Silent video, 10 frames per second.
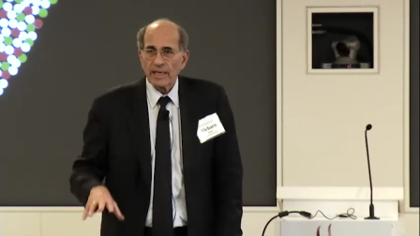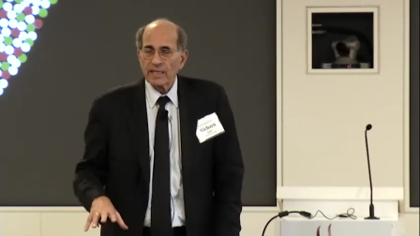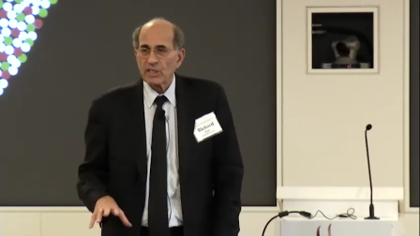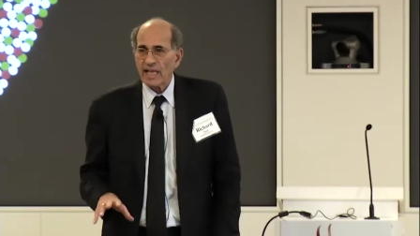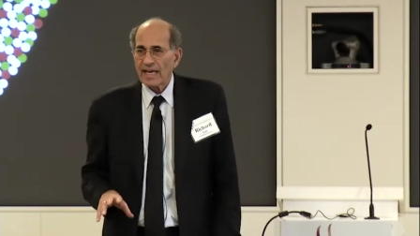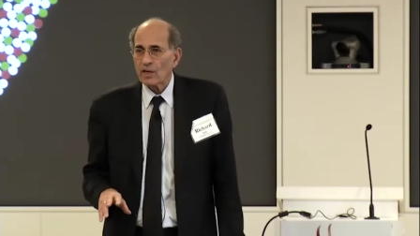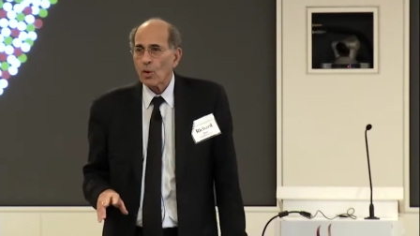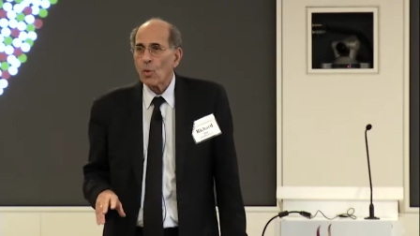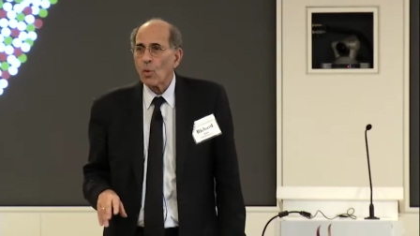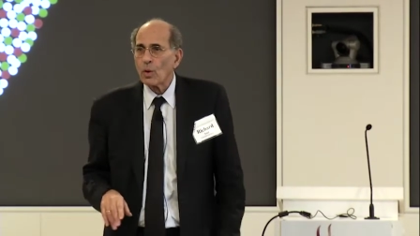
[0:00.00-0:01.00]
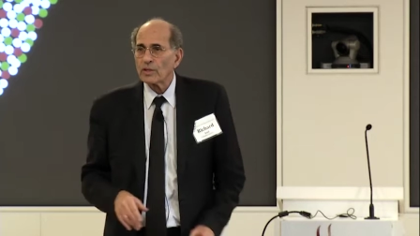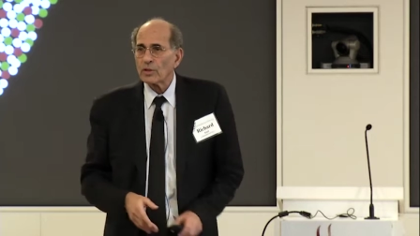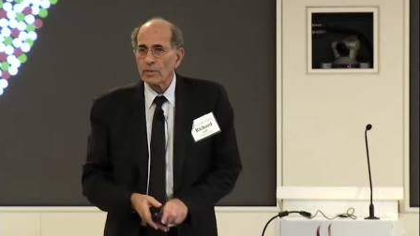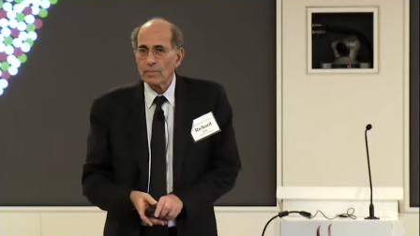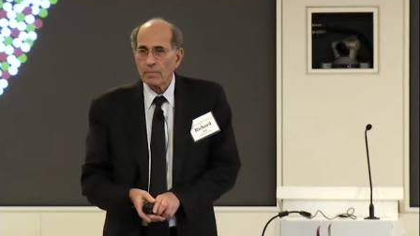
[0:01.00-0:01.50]
is that
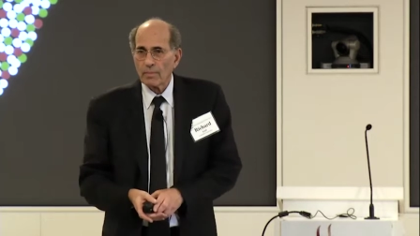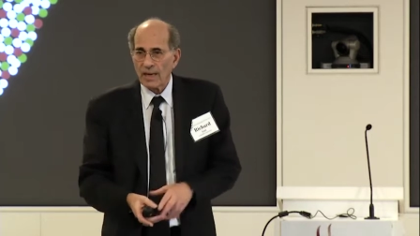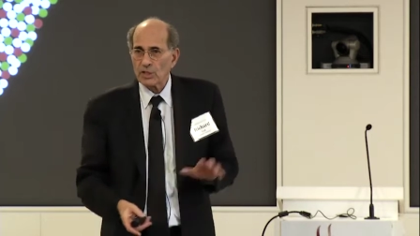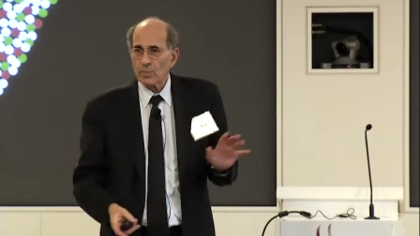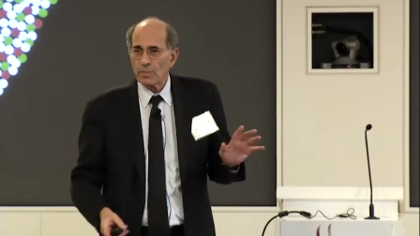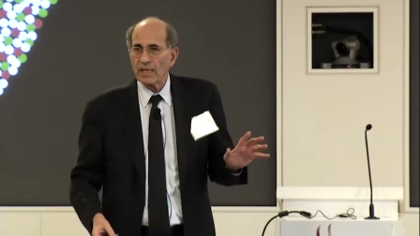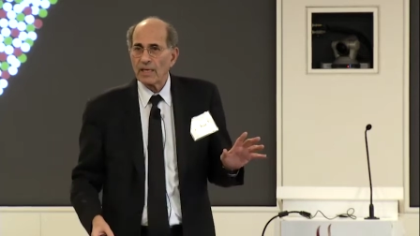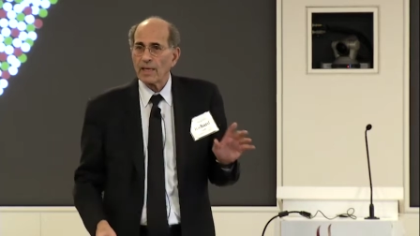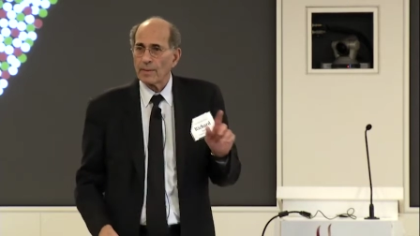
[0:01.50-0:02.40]
order must be